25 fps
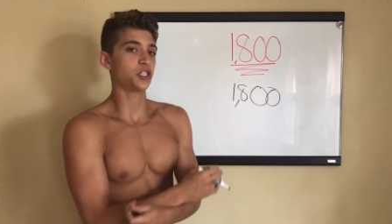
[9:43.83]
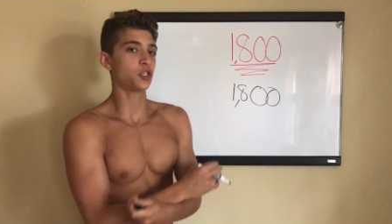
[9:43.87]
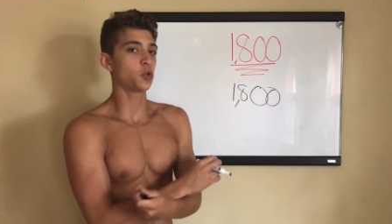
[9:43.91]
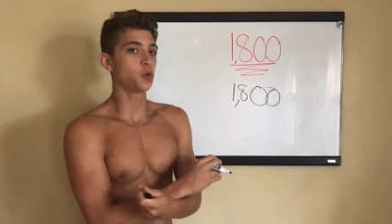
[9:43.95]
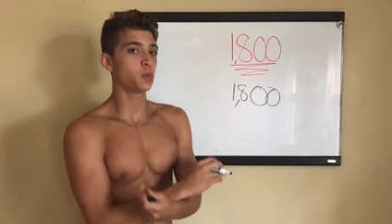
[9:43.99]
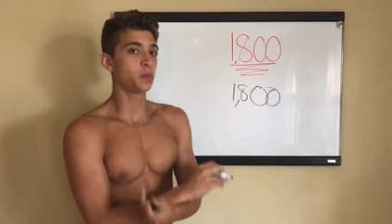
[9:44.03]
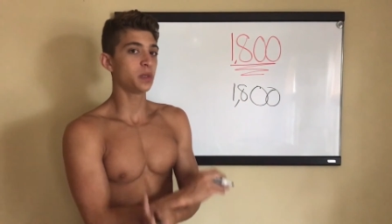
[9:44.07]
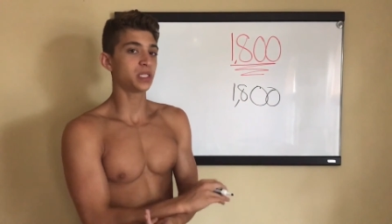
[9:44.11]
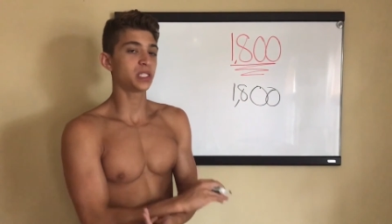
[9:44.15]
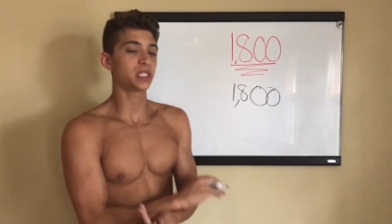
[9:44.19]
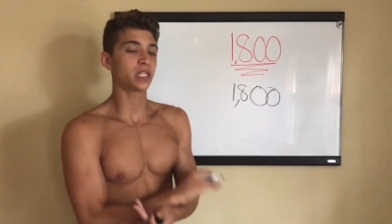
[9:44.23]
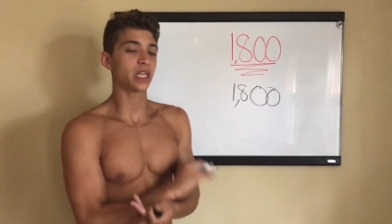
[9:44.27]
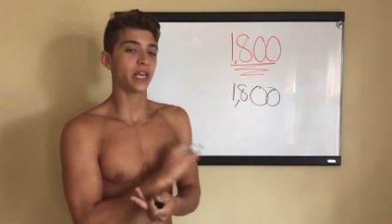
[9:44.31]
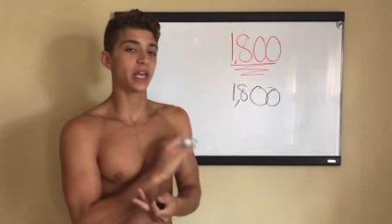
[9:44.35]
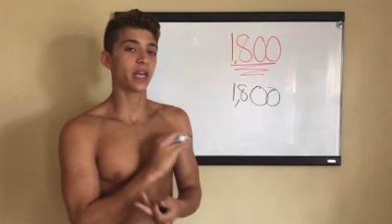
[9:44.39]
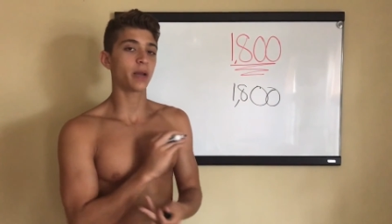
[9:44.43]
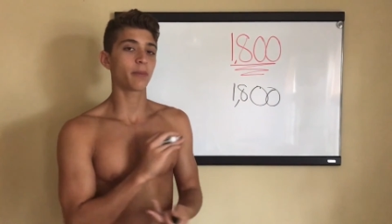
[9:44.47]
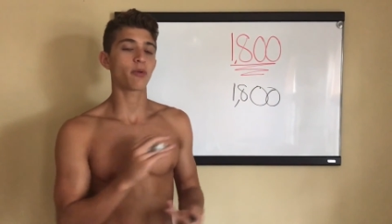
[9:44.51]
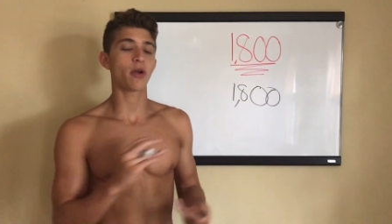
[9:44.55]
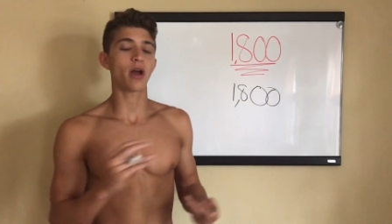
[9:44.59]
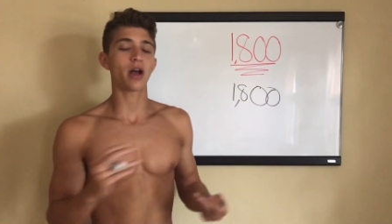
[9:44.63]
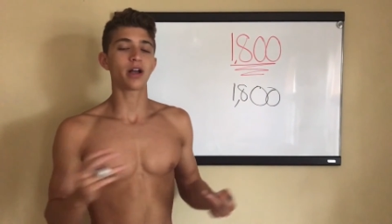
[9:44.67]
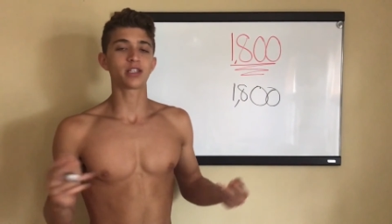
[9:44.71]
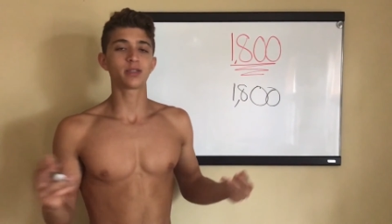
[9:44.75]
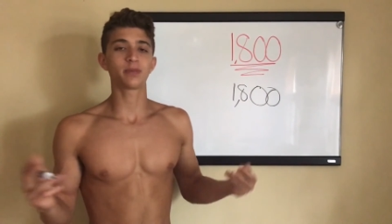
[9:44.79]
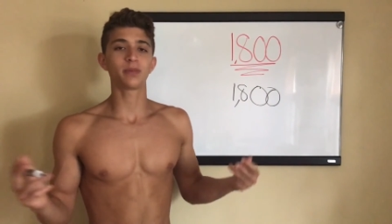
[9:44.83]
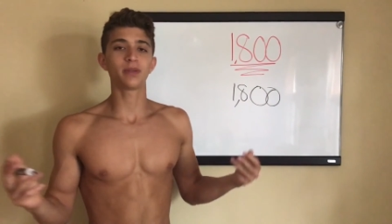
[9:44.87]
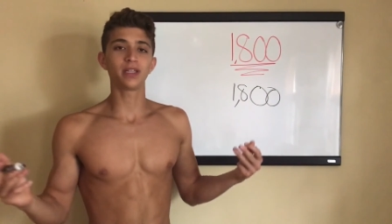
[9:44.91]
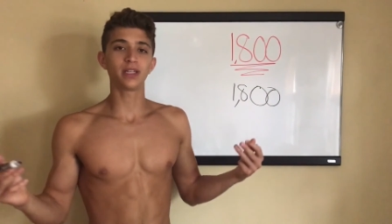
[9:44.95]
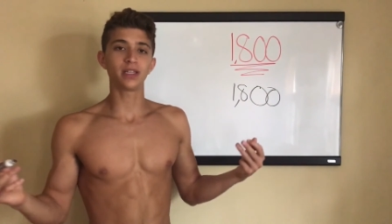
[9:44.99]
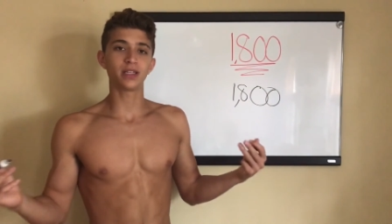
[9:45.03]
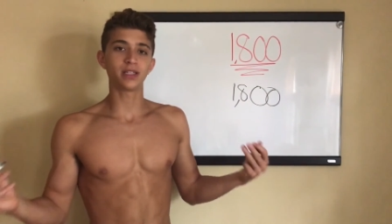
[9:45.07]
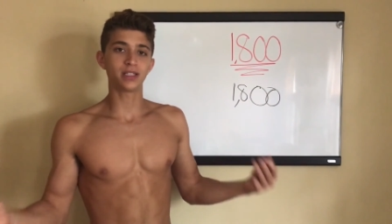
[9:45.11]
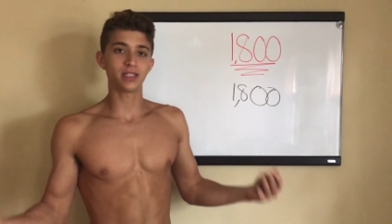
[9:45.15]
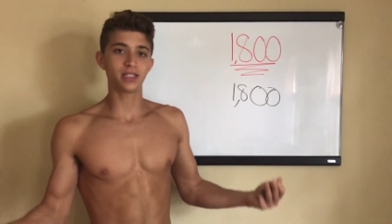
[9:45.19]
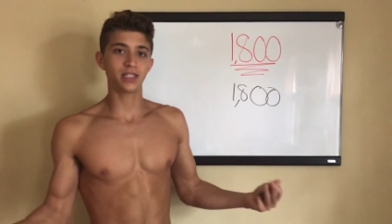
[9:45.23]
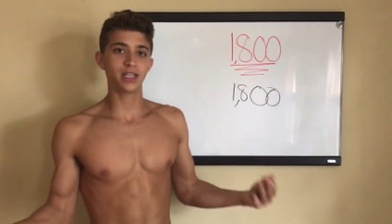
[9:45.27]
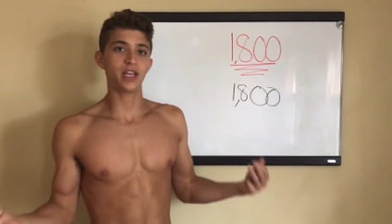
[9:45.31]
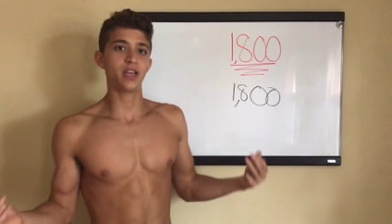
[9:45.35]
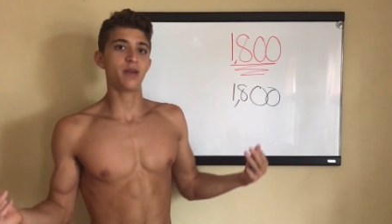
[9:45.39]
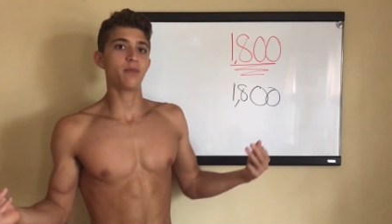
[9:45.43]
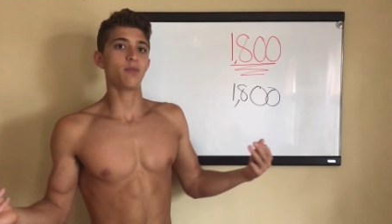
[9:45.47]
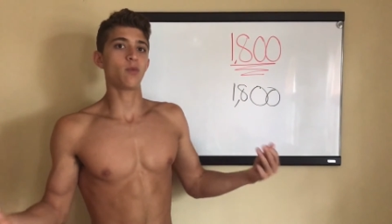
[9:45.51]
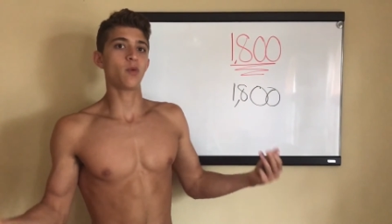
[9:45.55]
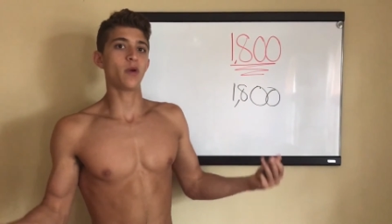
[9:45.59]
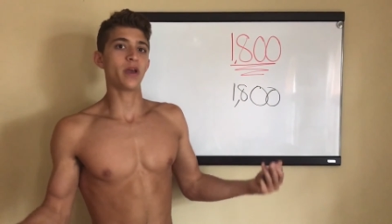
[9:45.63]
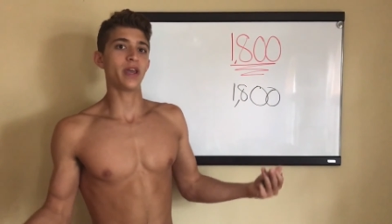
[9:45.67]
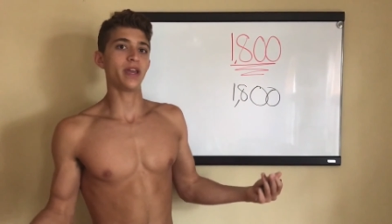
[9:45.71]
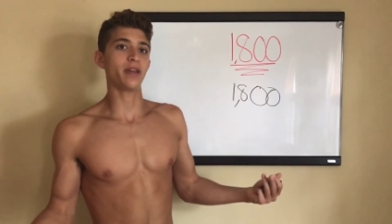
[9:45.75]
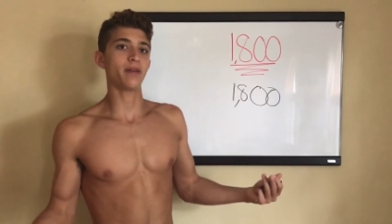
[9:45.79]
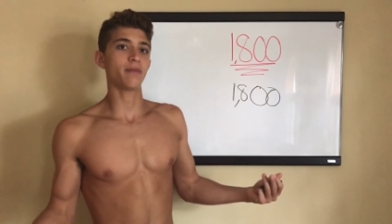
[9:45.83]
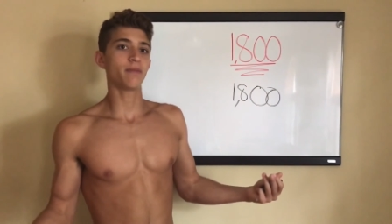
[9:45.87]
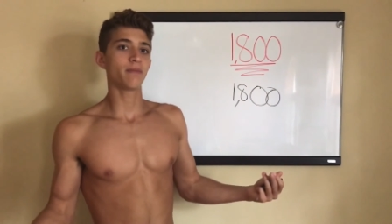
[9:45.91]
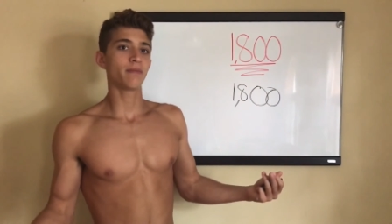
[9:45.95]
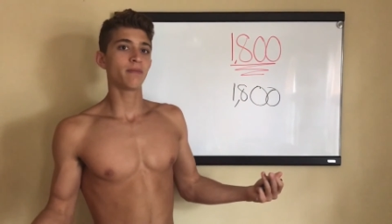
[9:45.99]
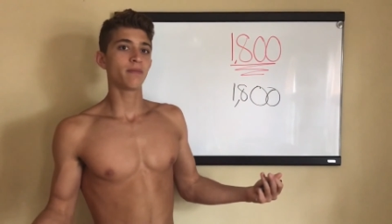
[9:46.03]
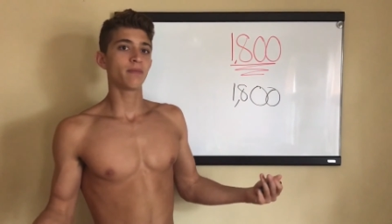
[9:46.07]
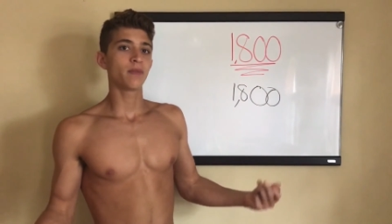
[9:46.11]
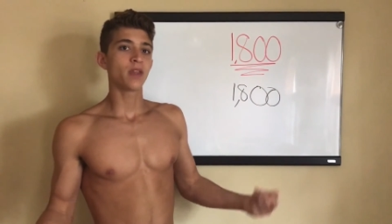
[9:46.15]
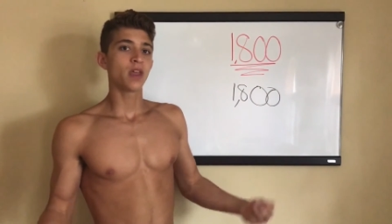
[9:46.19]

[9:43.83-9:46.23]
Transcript: She would be staying approximately the same weight.